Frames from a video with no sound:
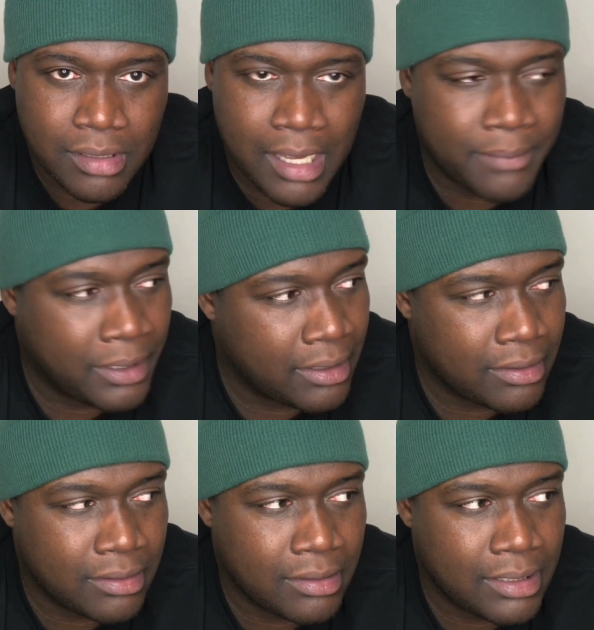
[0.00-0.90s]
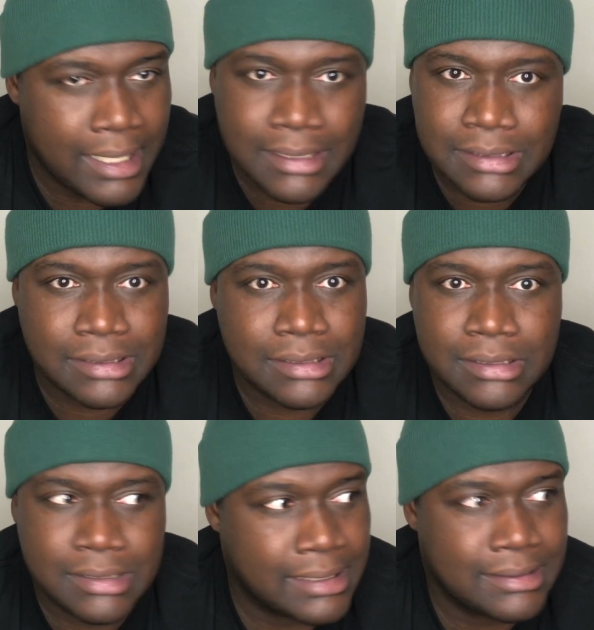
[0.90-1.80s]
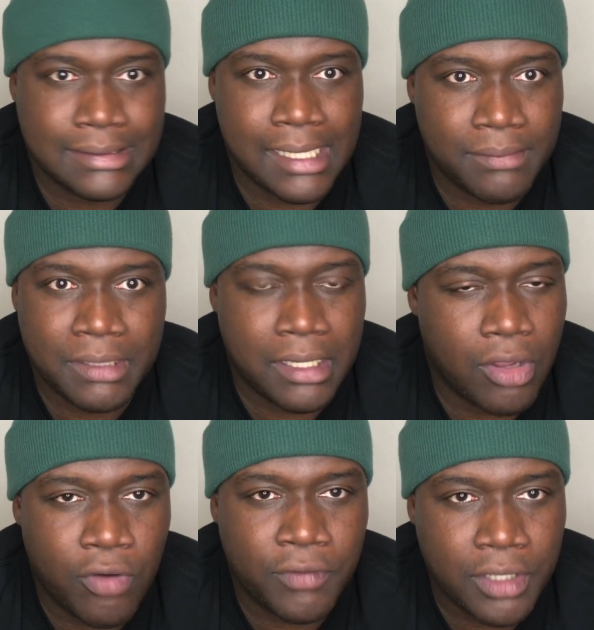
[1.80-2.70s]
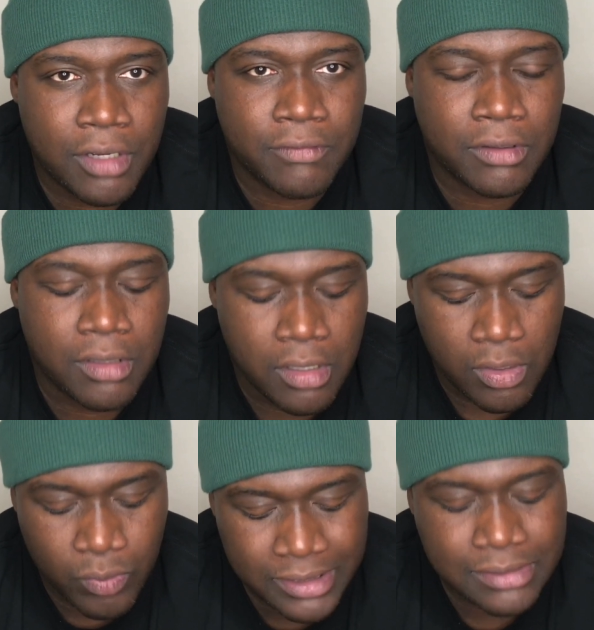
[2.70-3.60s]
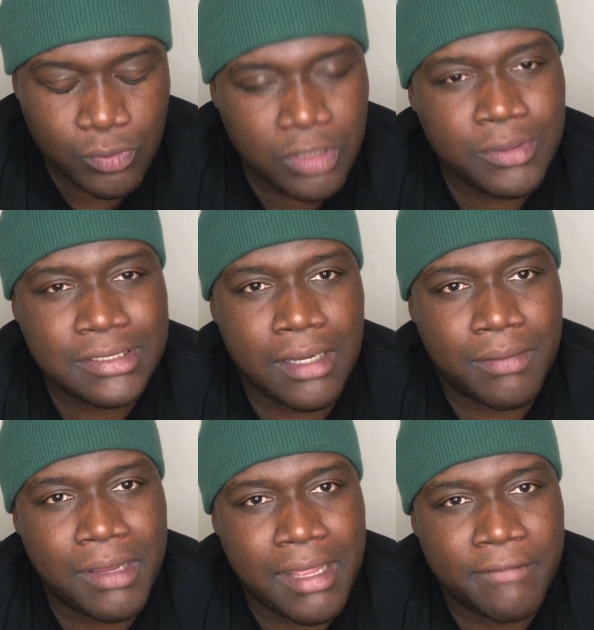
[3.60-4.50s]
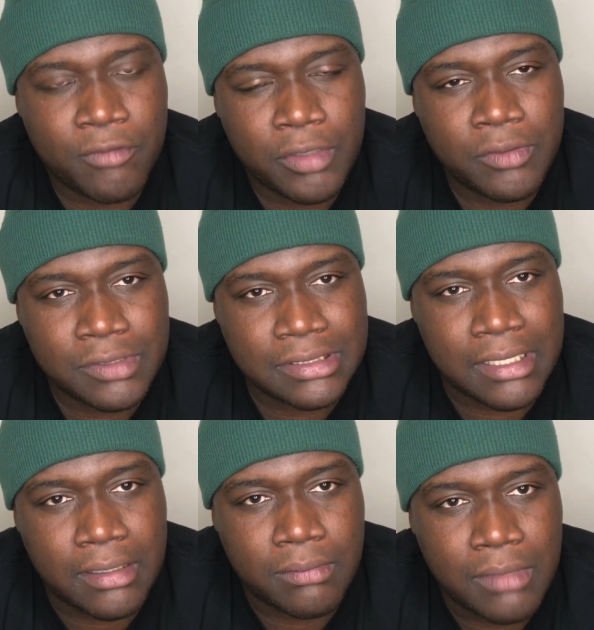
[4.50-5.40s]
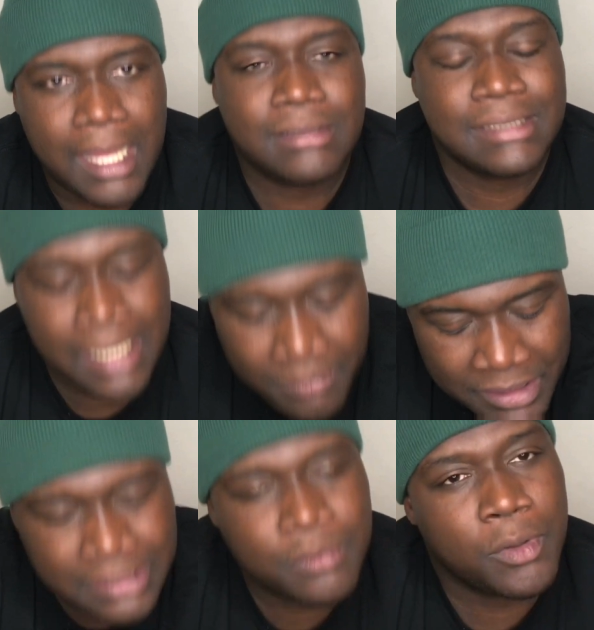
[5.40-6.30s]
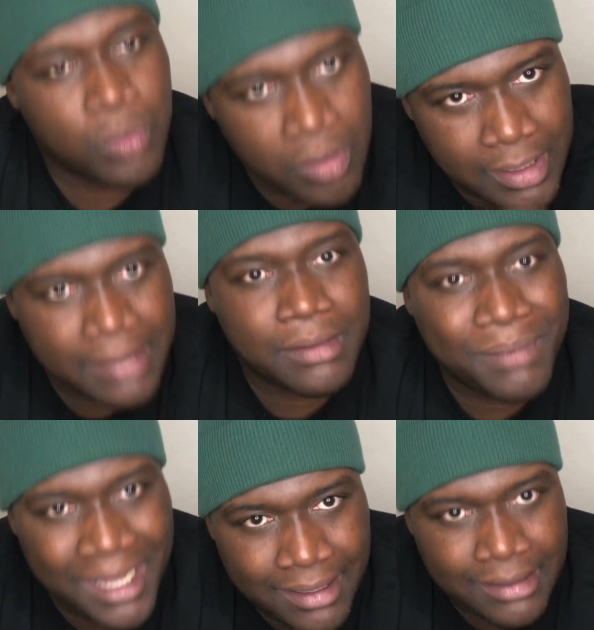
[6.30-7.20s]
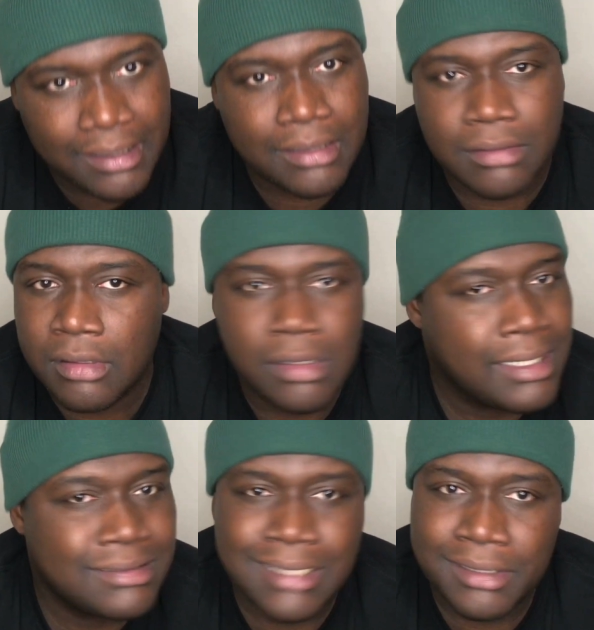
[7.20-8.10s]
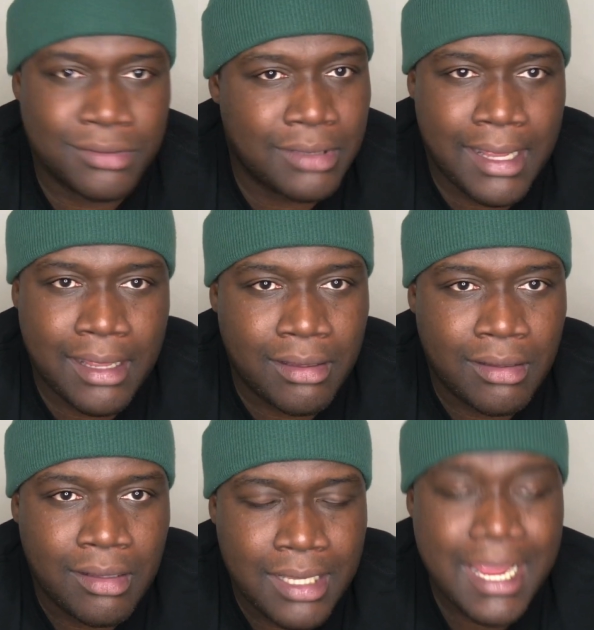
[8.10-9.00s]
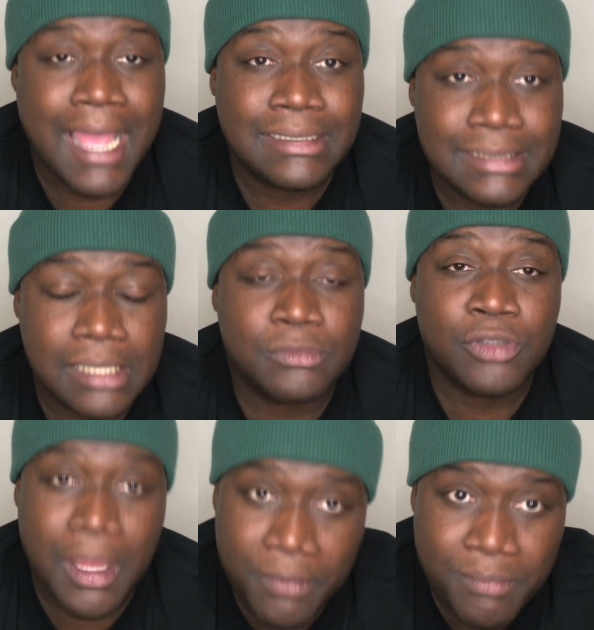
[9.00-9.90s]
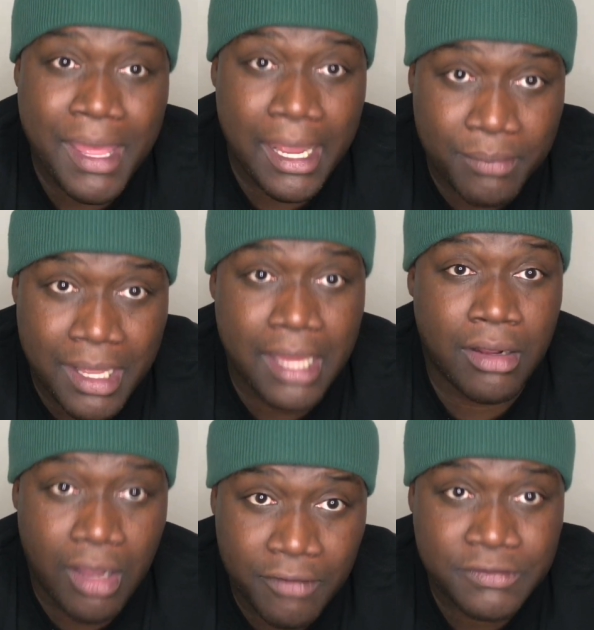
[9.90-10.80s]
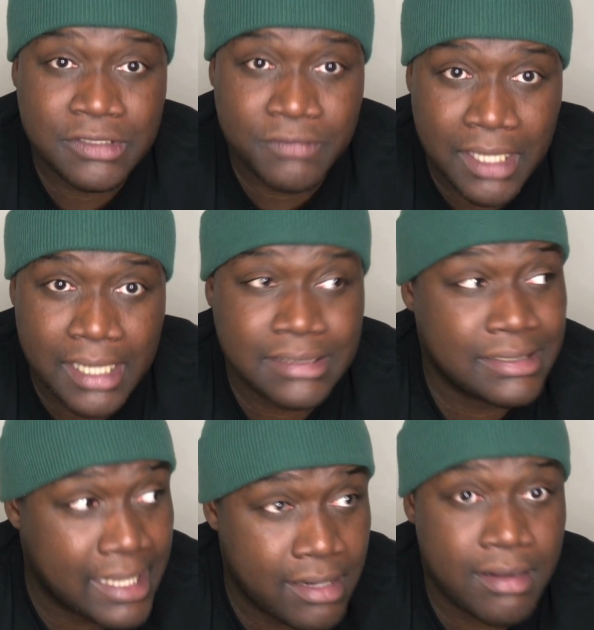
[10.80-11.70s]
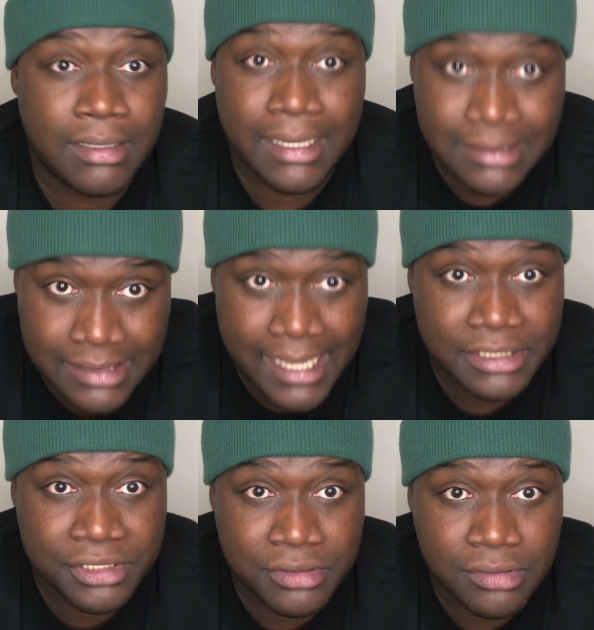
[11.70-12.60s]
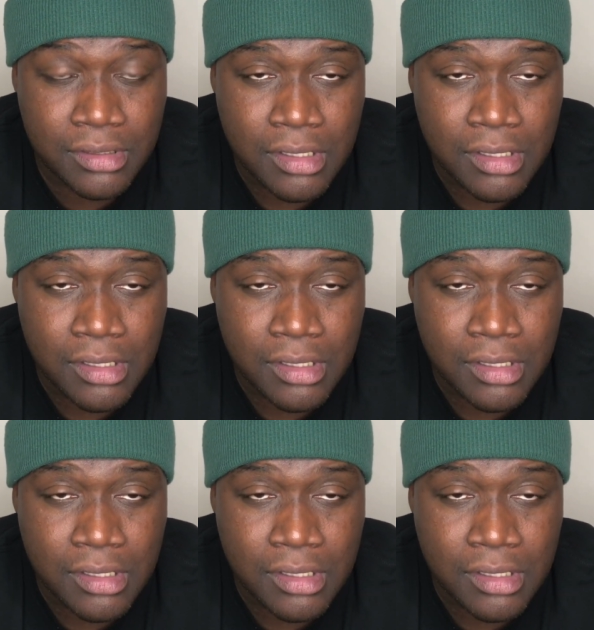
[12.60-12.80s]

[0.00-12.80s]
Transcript: I mean, he just does the same thing over and over. What do we talk about every week with Sam? How Sam needs to be rolled out the pocket. And he's not doing that. He has Sam dropping back behind an offensive line, standing there like a statue,